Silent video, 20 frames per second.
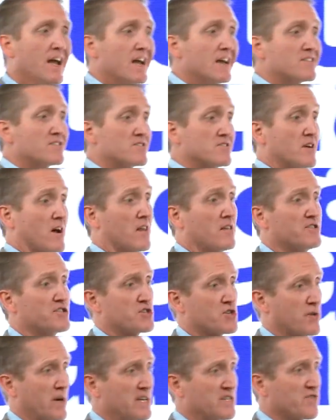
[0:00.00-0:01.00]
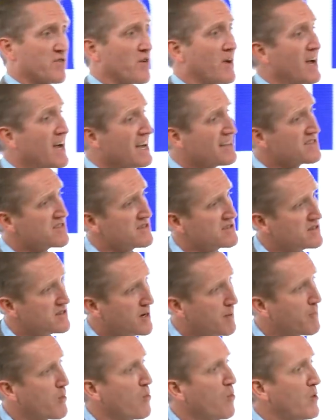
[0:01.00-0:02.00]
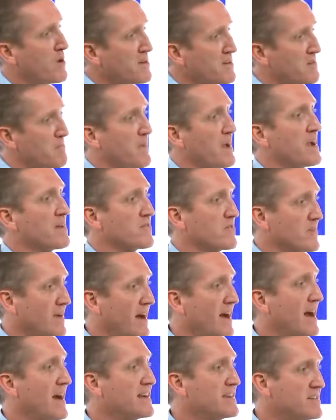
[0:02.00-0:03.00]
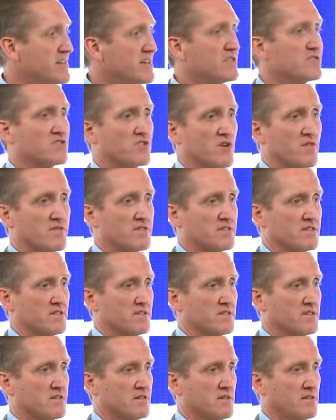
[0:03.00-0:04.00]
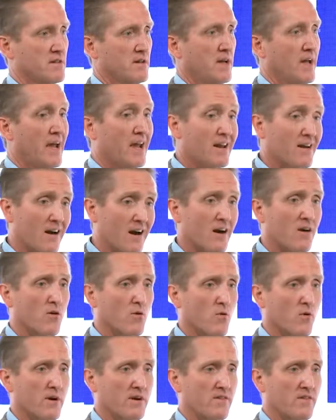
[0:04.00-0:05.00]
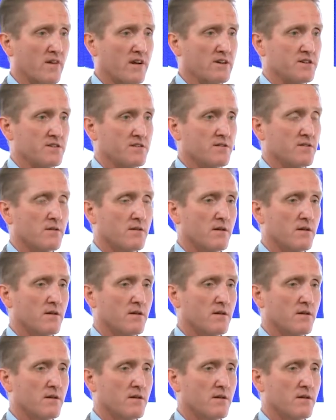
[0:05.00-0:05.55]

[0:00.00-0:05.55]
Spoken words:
It's knowledge transfer. That's the number one demand on IT services in our organization.